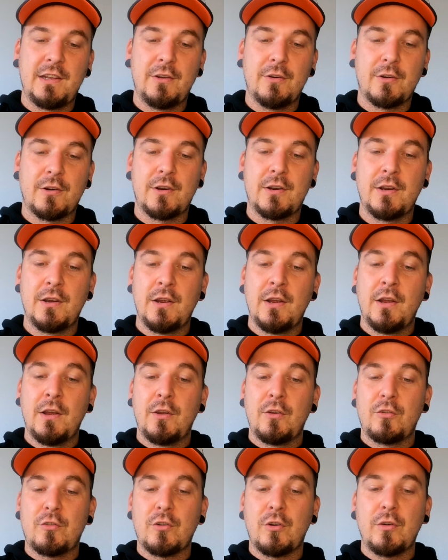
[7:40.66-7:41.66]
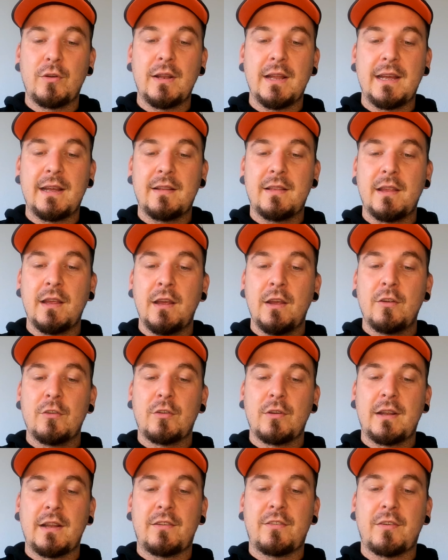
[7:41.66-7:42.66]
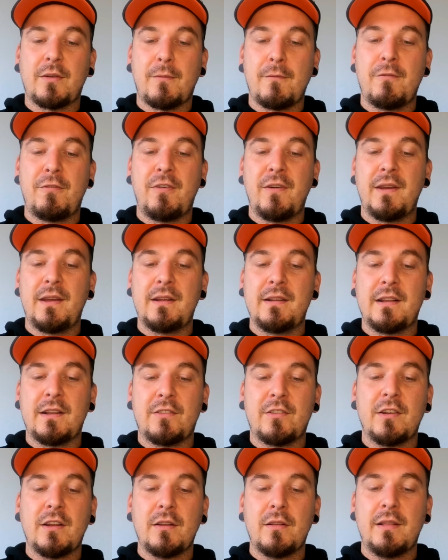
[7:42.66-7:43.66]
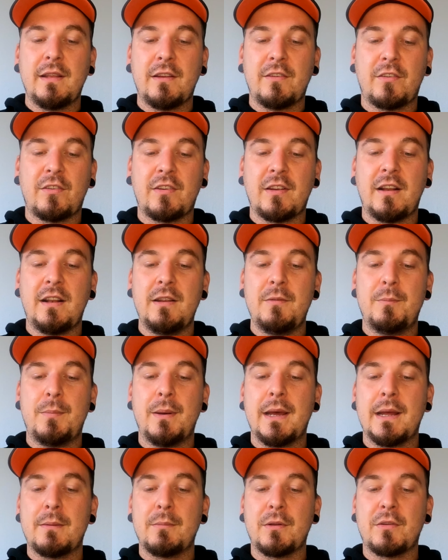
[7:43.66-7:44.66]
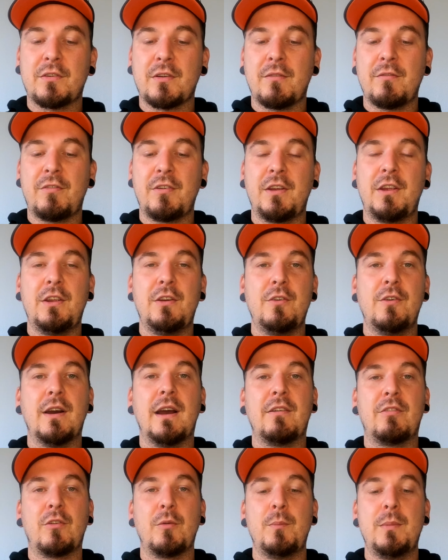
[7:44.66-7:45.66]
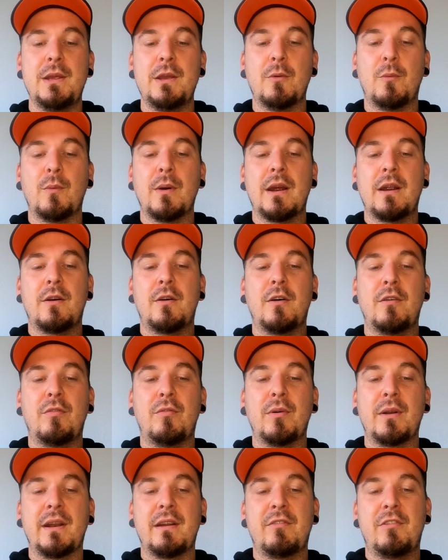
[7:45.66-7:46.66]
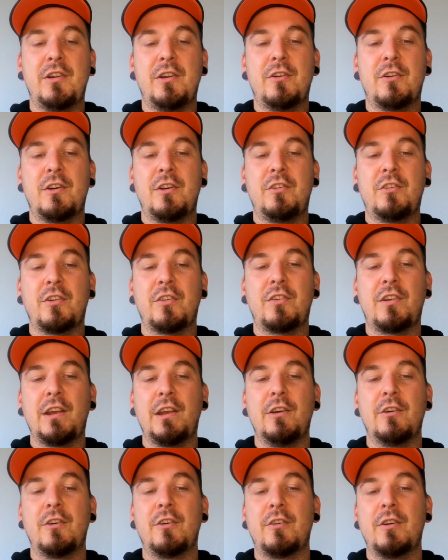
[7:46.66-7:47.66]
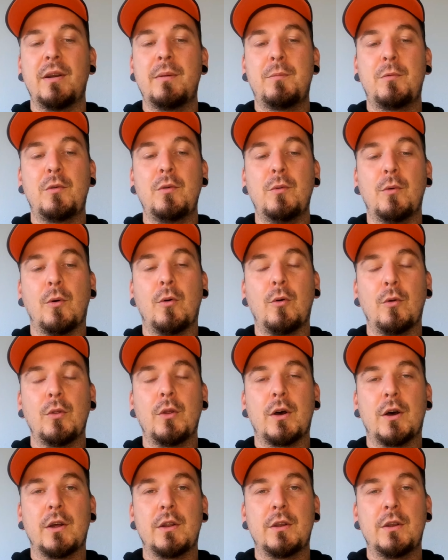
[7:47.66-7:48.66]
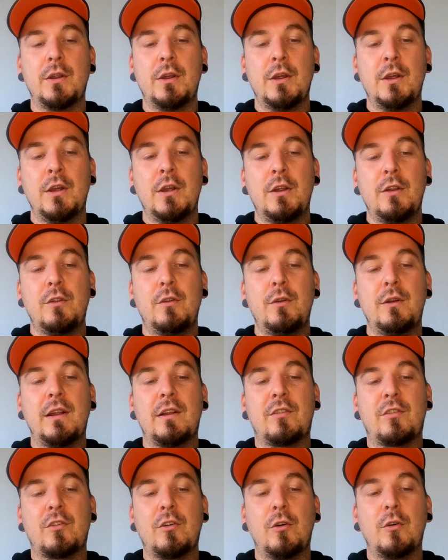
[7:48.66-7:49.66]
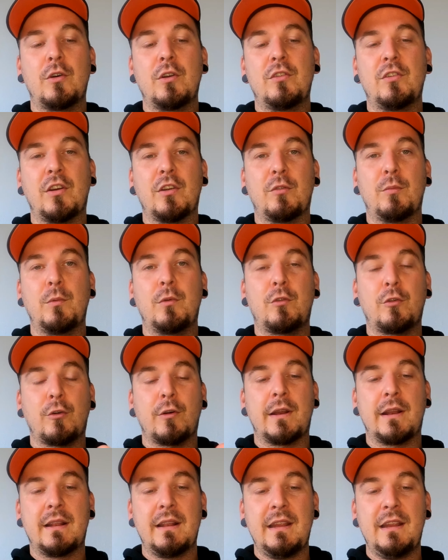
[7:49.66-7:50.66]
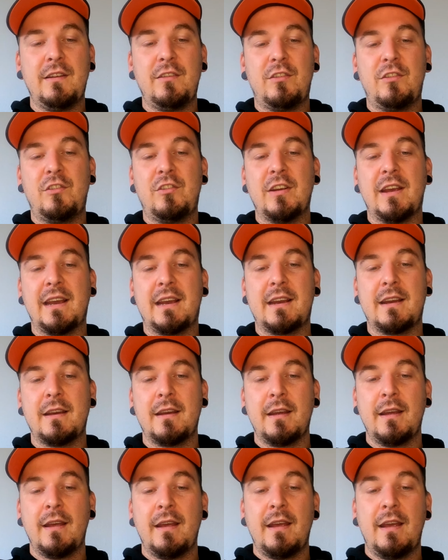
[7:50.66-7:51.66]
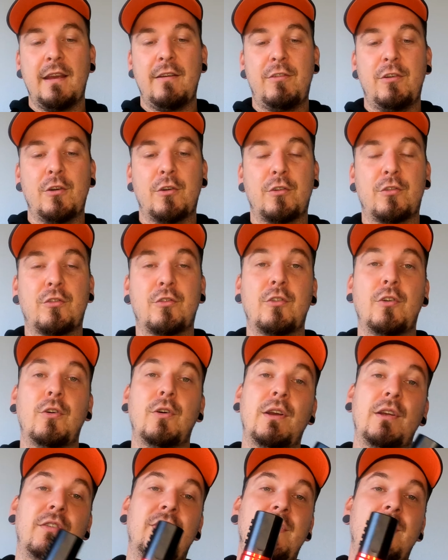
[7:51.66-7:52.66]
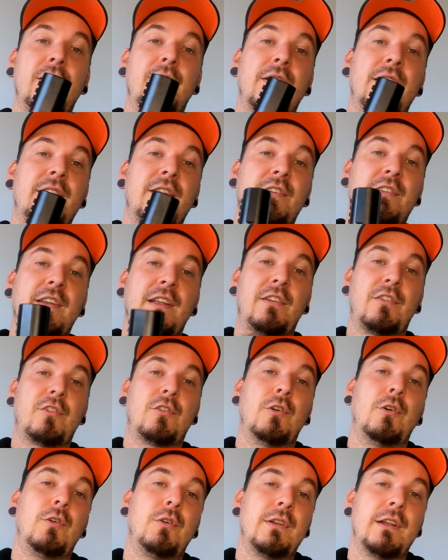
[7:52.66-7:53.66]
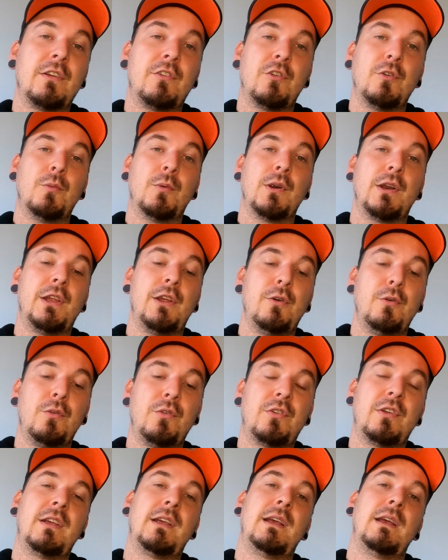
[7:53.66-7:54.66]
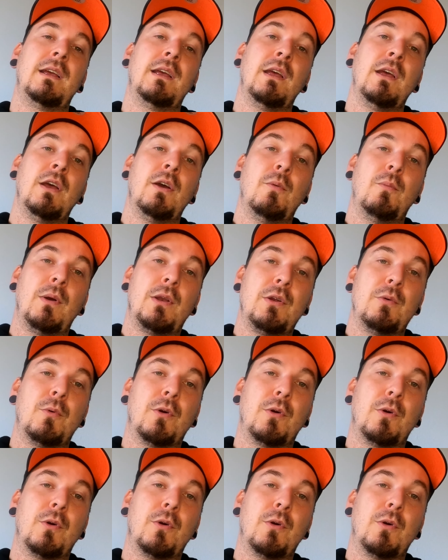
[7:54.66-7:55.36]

your stroke length. So that's something that's not necessarily bad, but something you have to be aware of whenever you're adjusting your grip, to hold on to that stroke adjustments, or at least check if your stroke is still at the set stroke that you were using when you